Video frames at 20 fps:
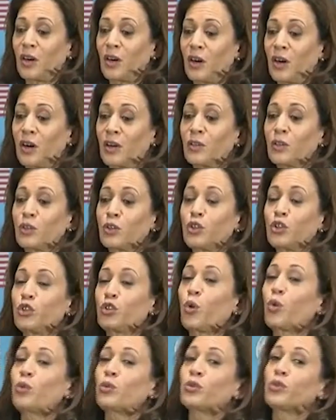on the
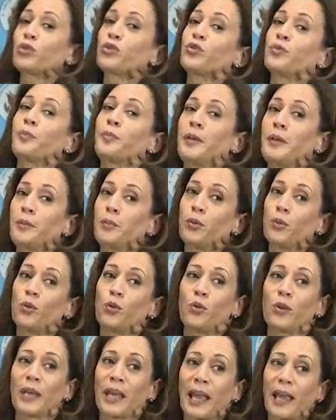shoulders of people
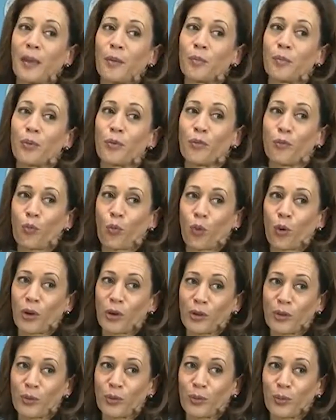who came before
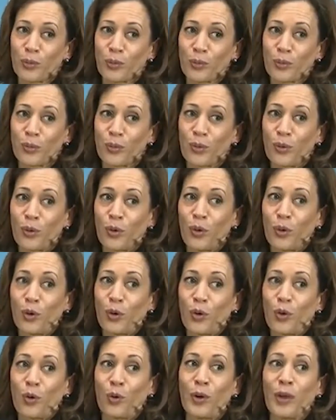you,
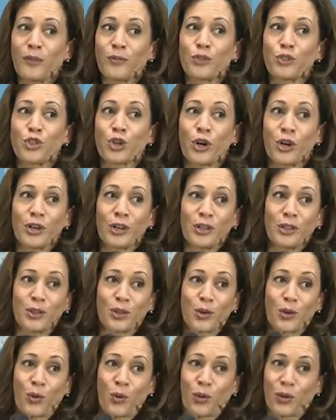who have charted the
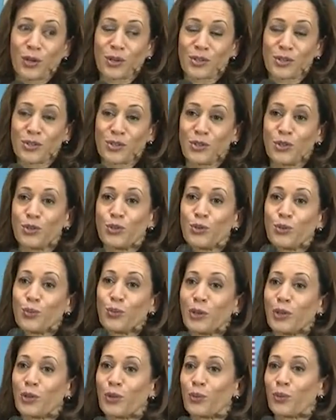course to do
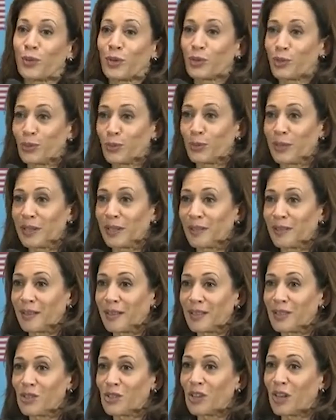what you are doing
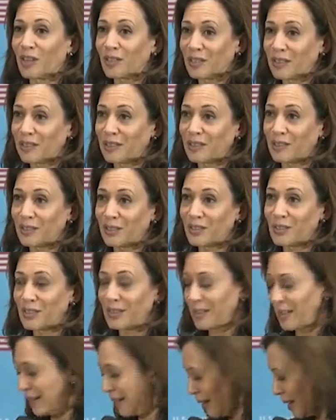as young leaders.
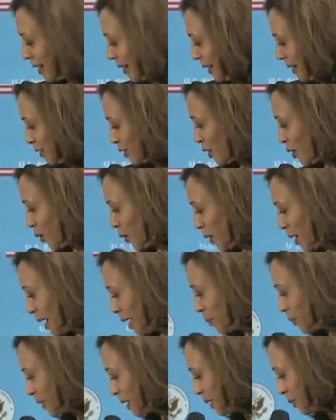So
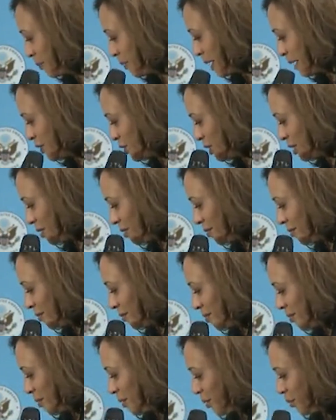I'm going to mention
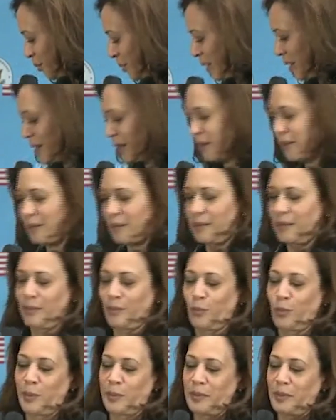3
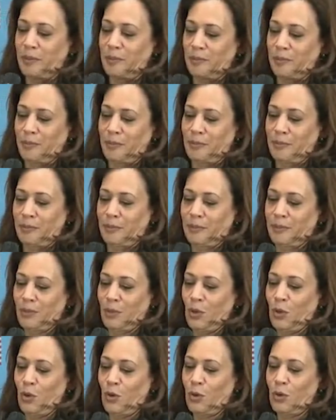women:
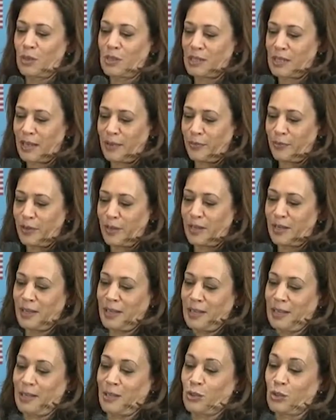
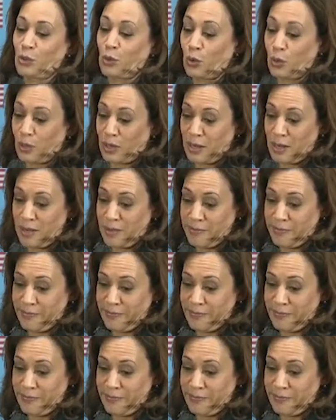Josefa Escoda,